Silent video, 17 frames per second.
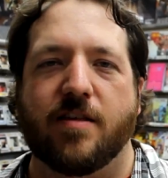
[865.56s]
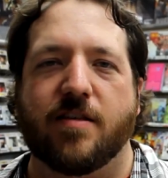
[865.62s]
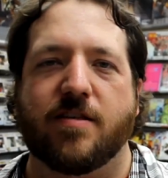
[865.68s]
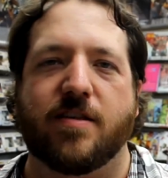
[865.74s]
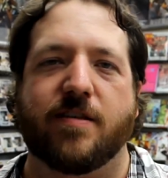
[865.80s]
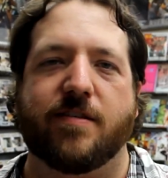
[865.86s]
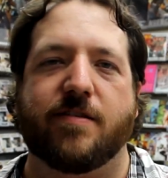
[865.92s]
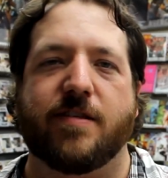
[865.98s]

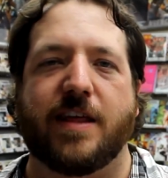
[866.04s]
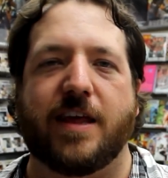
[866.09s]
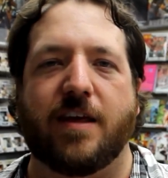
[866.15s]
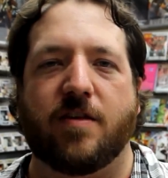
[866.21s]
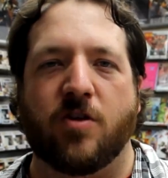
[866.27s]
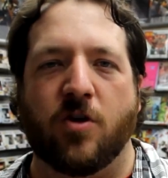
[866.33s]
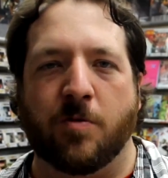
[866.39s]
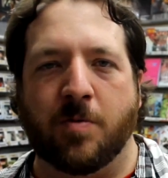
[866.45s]
This is
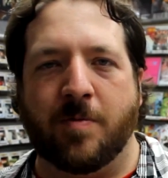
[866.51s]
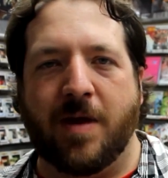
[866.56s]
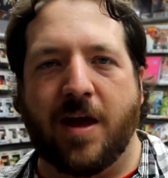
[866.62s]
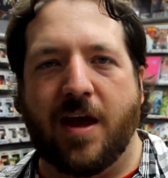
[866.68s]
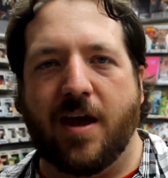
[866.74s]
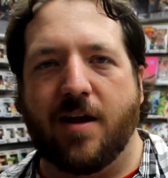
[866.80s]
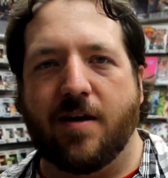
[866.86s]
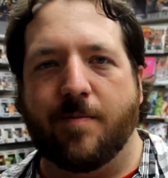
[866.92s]
the
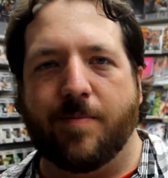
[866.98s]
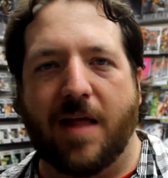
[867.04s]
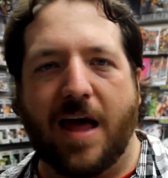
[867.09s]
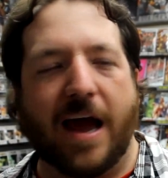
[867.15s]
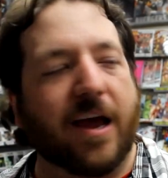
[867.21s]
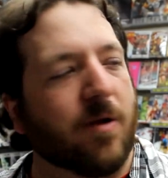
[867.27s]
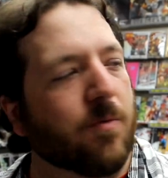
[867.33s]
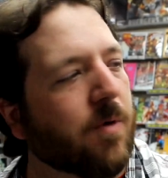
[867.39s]
Superman
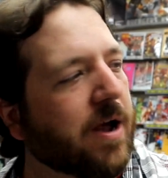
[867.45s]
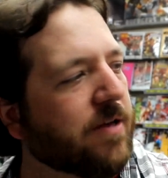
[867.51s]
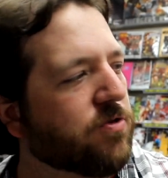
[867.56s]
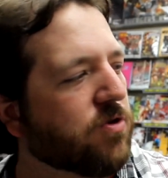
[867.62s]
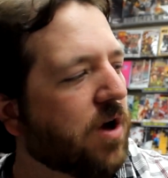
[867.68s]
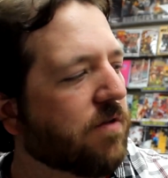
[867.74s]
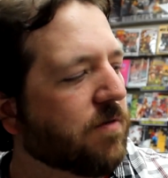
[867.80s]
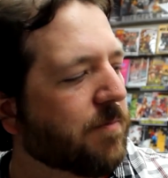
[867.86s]
black and
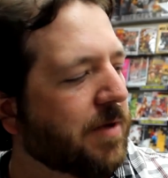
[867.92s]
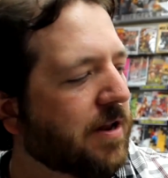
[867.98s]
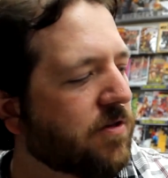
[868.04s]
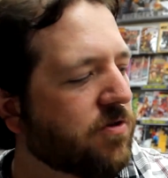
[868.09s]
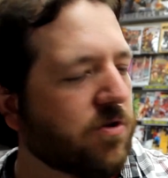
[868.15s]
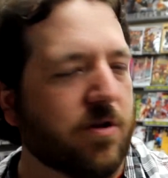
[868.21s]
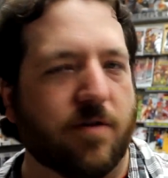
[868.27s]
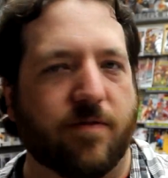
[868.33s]
white John
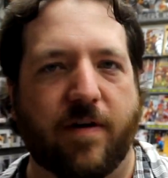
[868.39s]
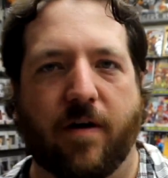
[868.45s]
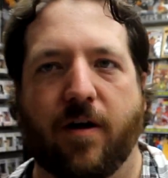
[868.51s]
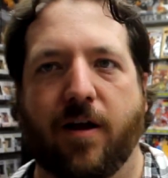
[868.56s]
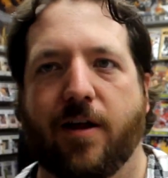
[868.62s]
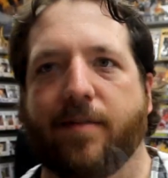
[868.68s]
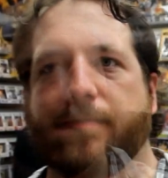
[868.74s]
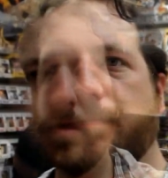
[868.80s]
Romita Jr.
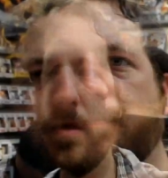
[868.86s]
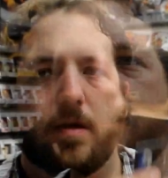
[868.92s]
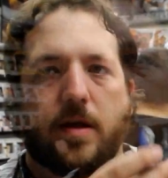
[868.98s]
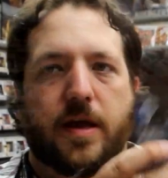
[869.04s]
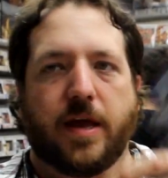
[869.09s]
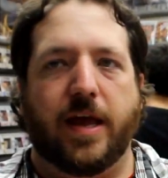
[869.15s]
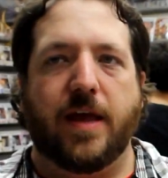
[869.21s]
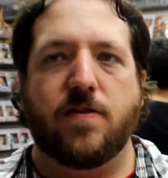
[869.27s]
variant.
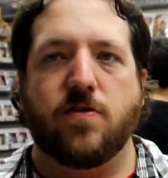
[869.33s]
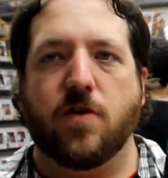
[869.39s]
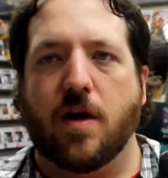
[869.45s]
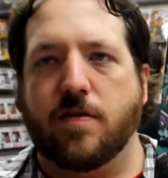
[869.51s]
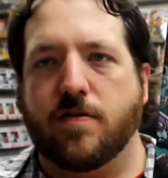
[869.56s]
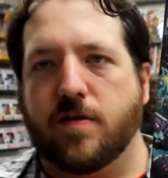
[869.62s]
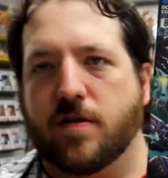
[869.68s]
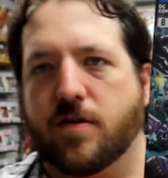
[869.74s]

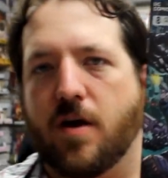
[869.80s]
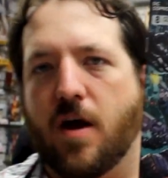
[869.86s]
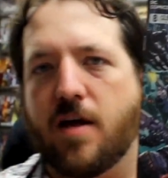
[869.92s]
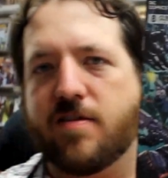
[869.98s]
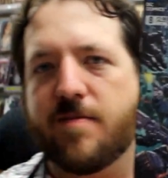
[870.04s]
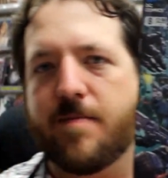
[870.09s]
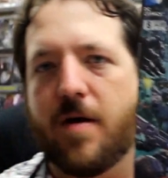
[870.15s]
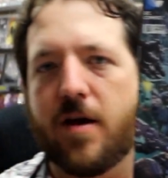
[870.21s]
Injustice
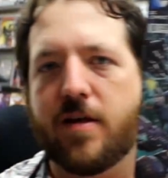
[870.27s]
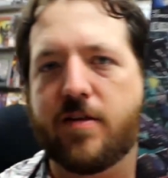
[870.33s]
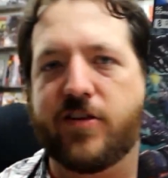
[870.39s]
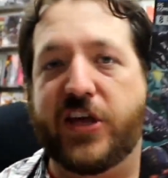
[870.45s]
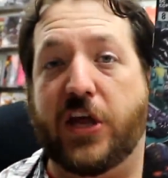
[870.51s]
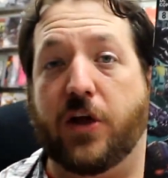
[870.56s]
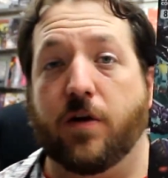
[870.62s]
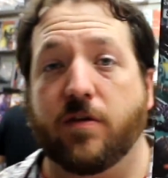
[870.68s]
Gods Among
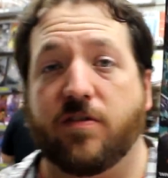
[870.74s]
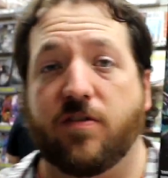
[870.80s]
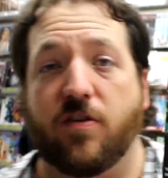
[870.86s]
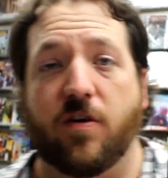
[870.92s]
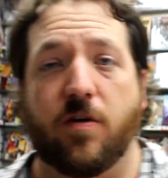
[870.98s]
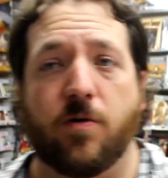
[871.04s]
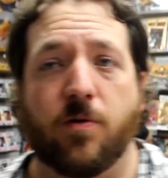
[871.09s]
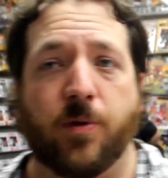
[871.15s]
Us Year
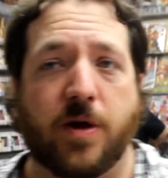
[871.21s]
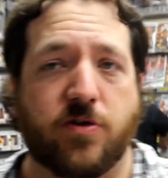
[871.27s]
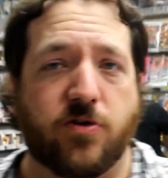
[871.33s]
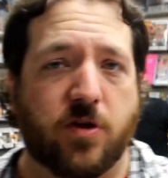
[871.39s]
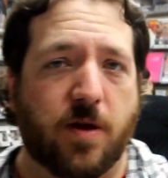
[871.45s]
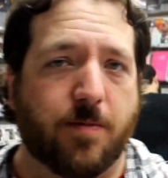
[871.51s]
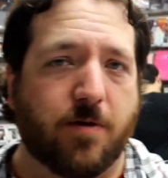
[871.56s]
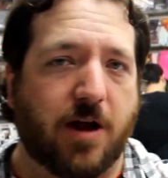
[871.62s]
2,
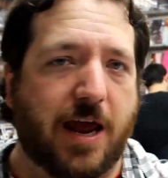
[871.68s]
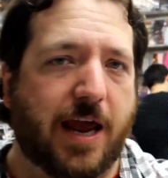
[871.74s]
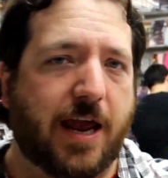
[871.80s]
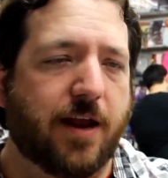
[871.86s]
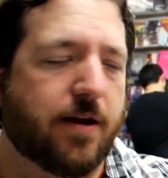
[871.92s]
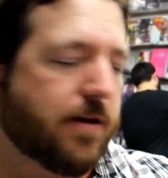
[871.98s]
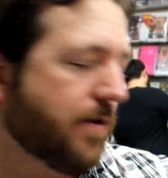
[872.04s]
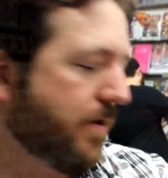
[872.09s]
issue
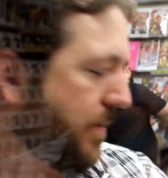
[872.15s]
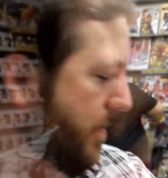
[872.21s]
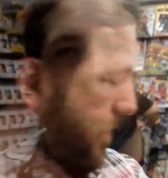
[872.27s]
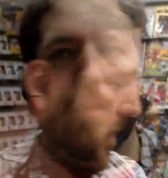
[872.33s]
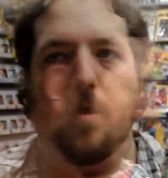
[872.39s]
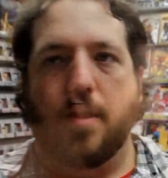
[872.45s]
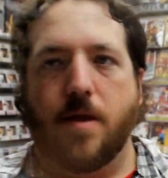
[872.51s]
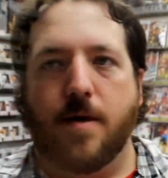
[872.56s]
#8.
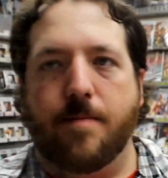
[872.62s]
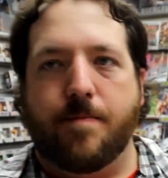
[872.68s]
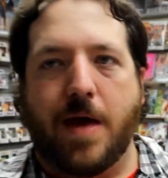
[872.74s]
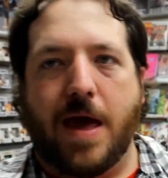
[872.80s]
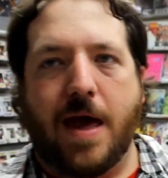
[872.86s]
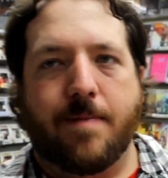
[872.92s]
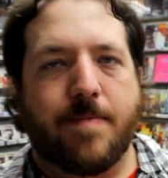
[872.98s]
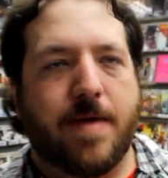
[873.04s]

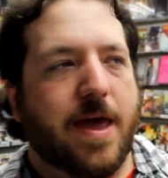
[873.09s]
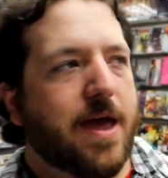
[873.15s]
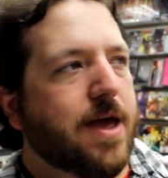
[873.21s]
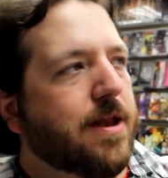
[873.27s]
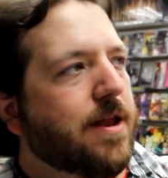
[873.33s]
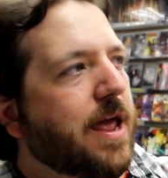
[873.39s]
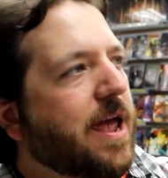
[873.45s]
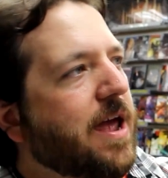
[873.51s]

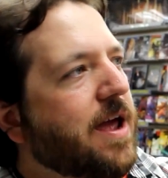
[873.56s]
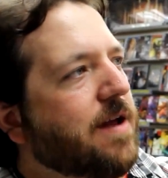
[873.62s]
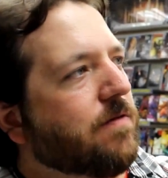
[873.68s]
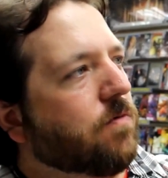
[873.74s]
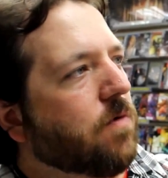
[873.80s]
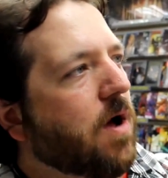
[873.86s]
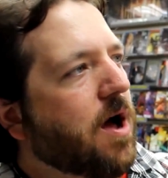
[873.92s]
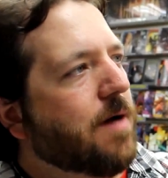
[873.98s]
Batman
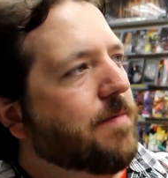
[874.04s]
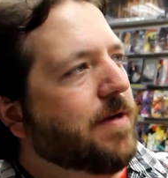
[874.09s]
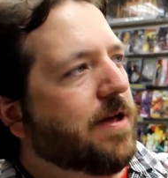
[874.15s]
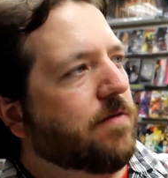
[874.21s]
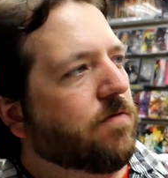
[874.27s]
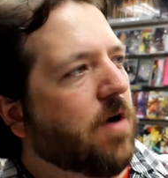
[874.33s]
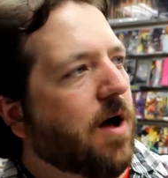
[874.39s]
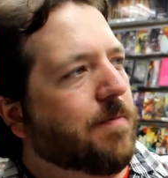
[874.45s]
and
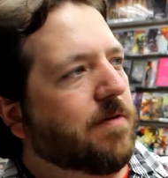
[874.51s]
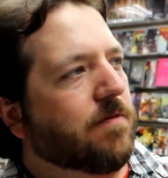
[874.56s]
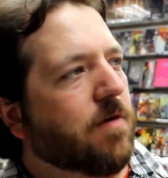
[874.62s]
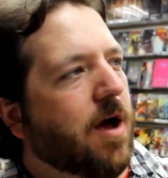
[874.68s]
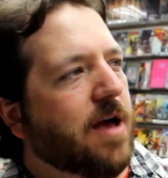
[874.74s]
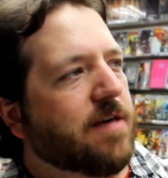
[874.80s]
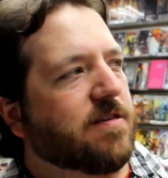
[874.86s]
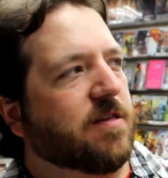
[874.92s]
Robin, Robin
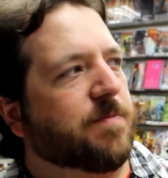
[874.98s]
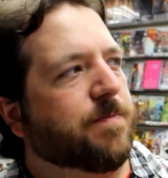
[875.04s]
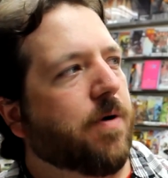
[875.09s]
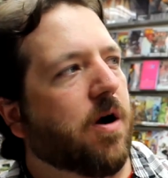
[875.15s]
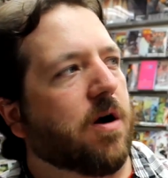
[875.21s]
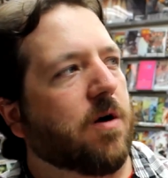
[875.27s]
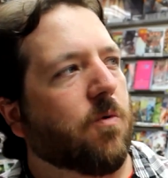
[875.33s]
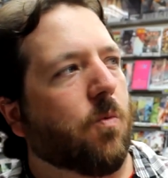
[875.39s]
Rises
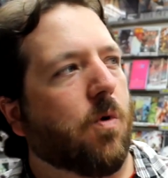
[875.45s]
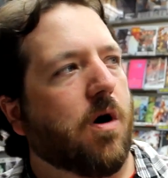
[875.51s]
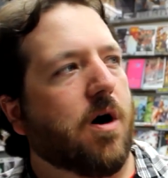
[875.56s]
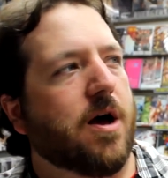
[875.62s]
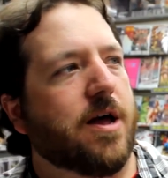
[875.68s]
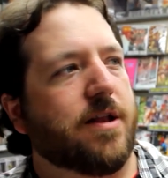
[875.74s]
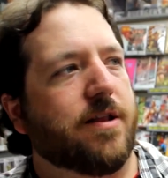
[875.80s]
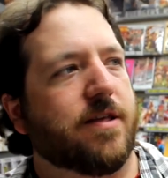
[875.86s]
Part
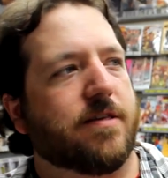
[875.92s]
1.